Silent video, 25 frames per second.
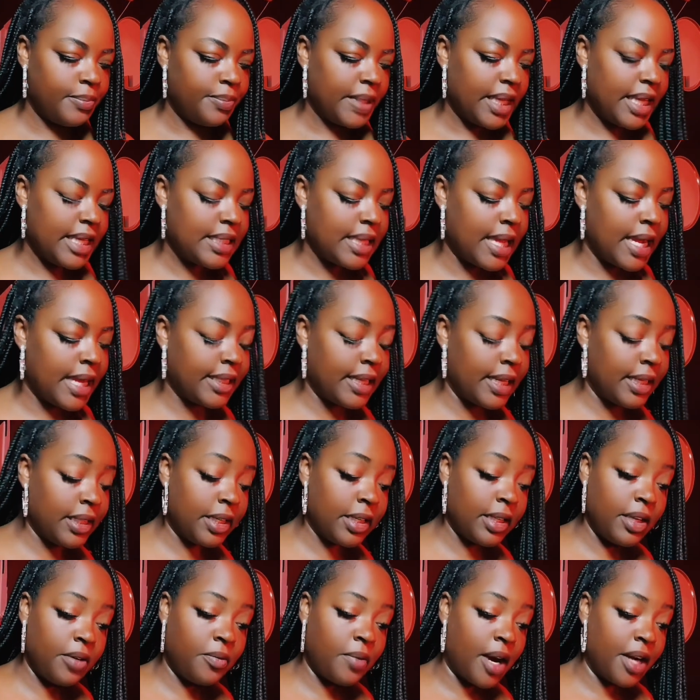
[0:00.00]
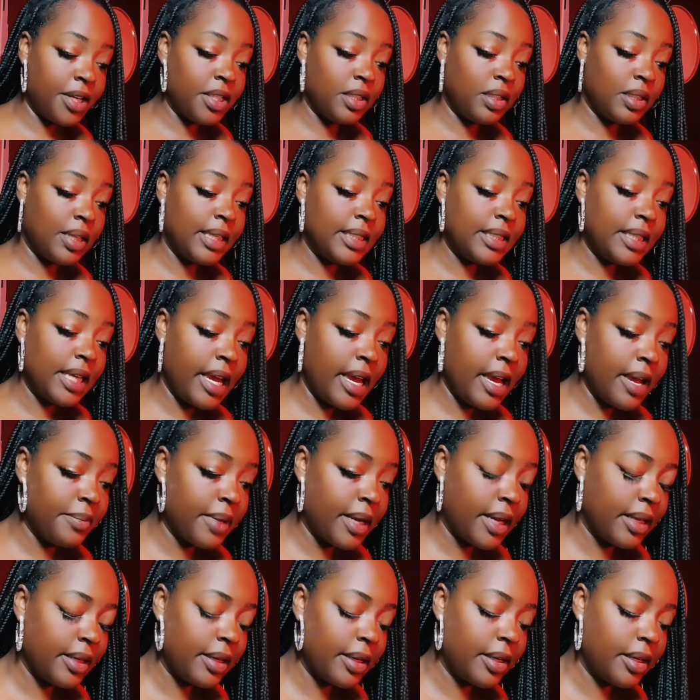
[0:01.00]
It's like they're literally watching you like, damn,
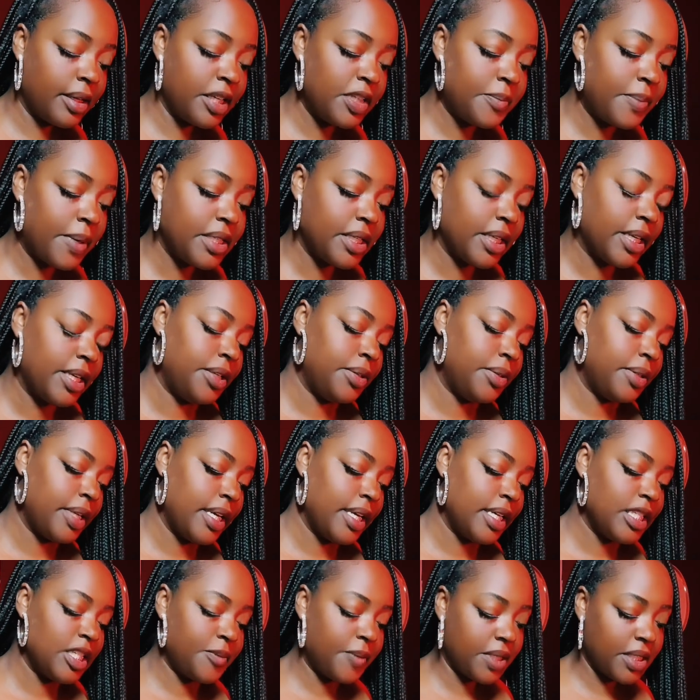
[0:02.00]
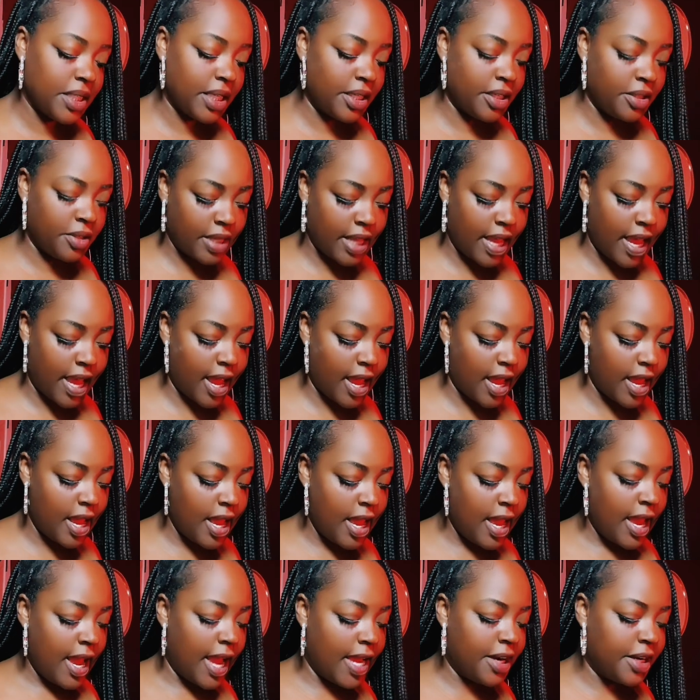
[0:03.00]
like this person can do this person can do that,
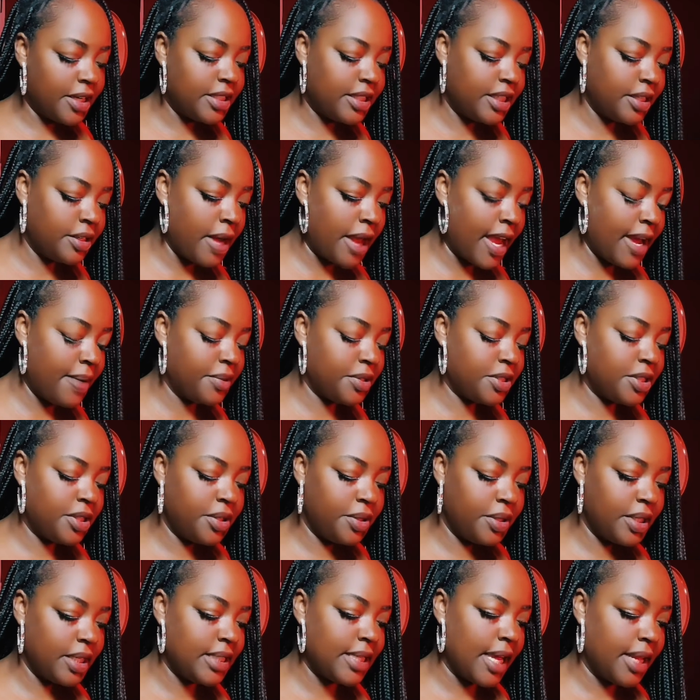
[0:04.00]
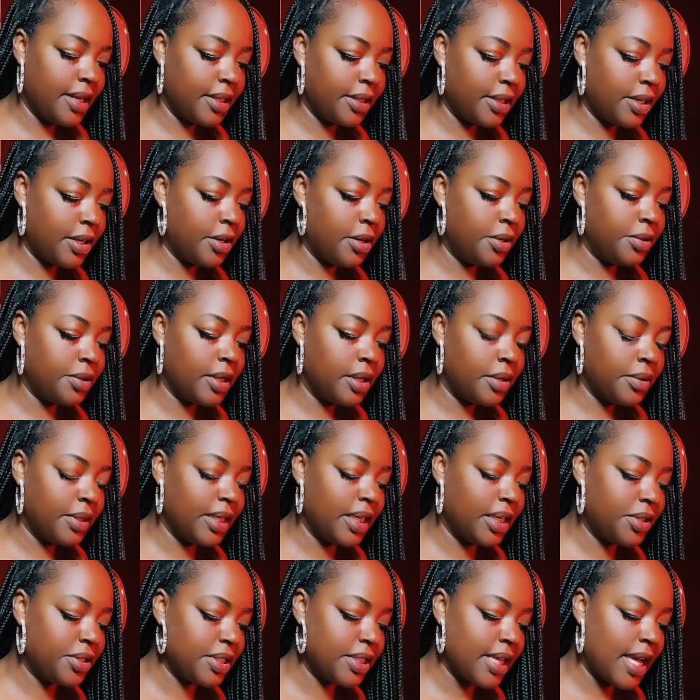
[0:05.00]
and they're still able to do this, that, and the third on the
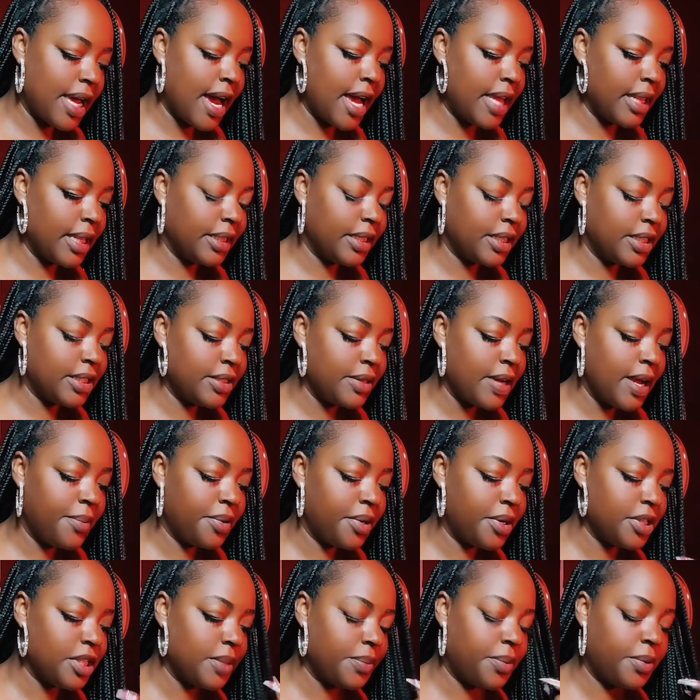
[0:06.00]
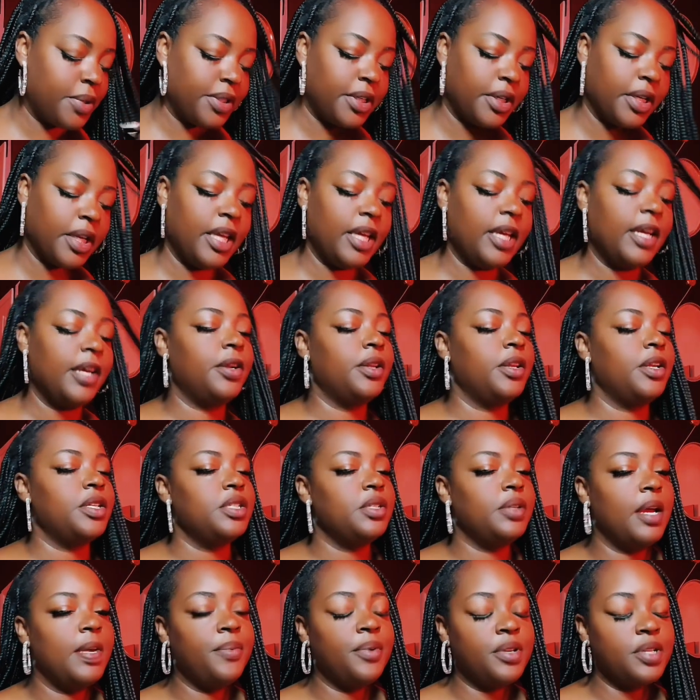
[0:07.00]
other side. Like they're still able to support their kid, or they're
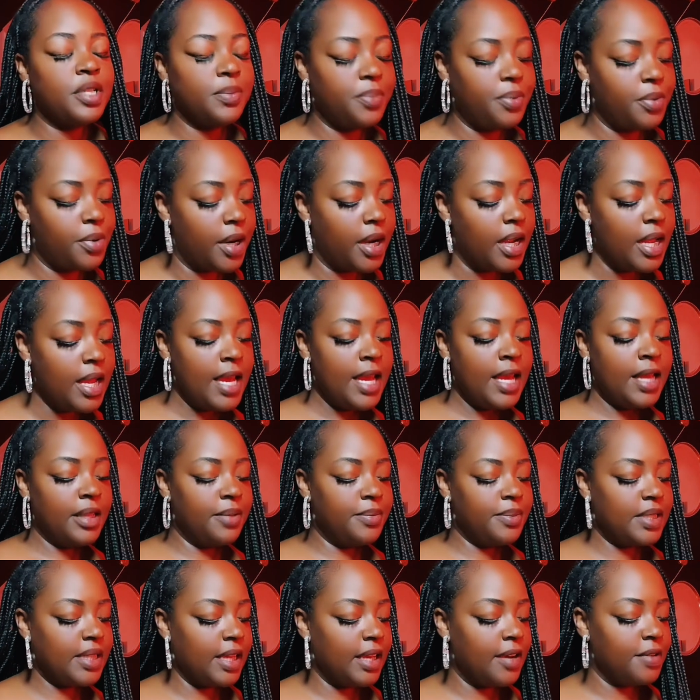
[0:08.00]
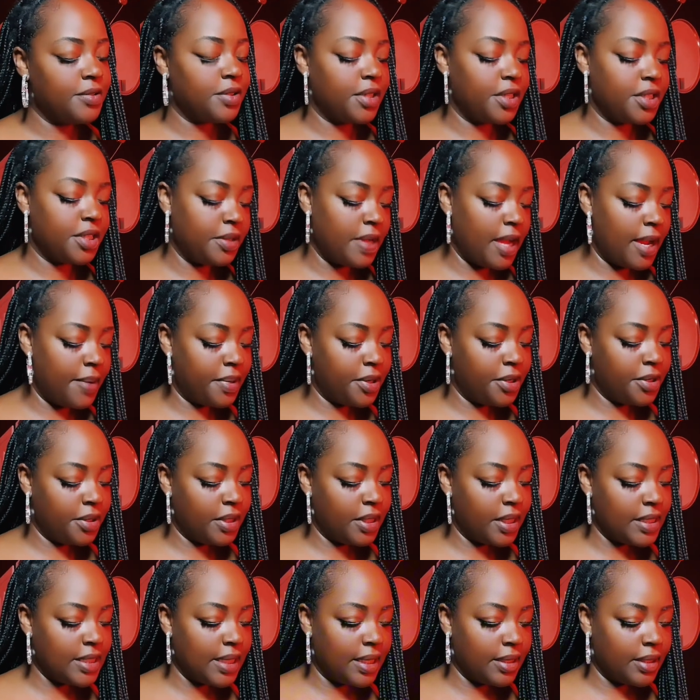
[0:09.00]
still able to support themselves, or they're still able to do
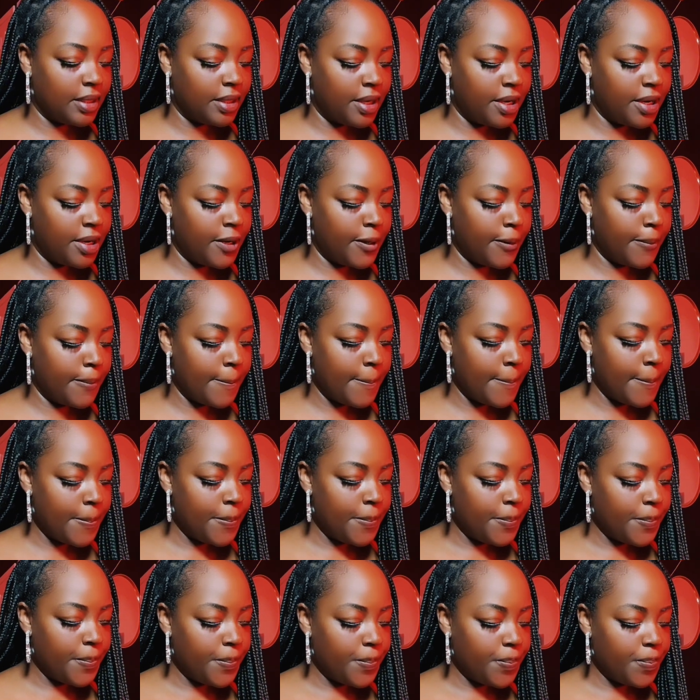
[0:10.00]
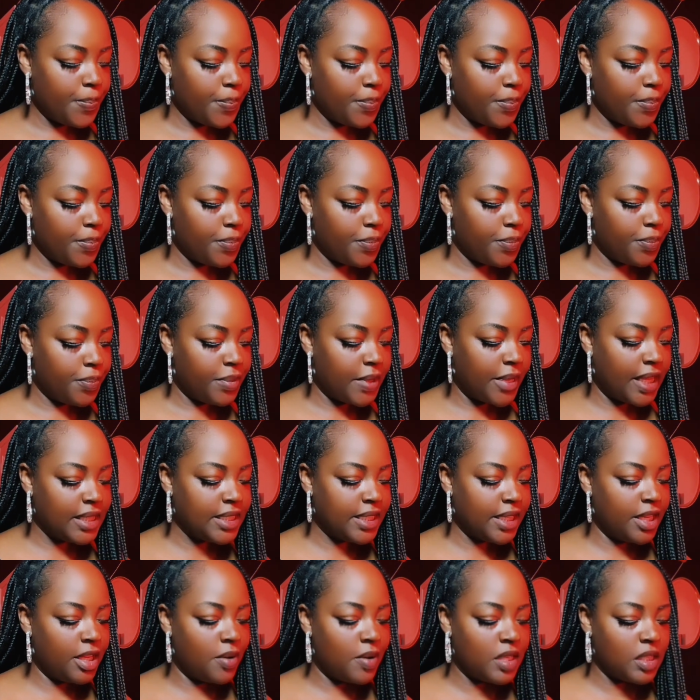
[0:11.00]
this, that, and the third. They
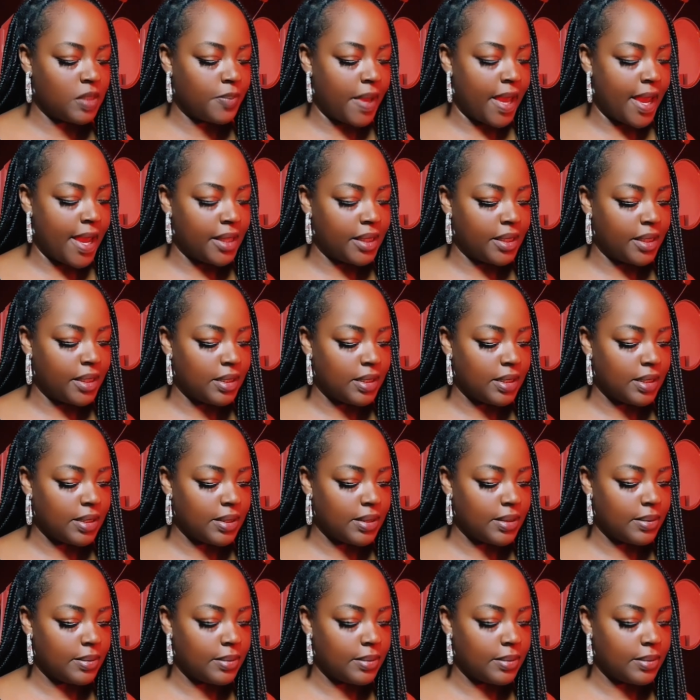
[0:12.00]
see you as balance.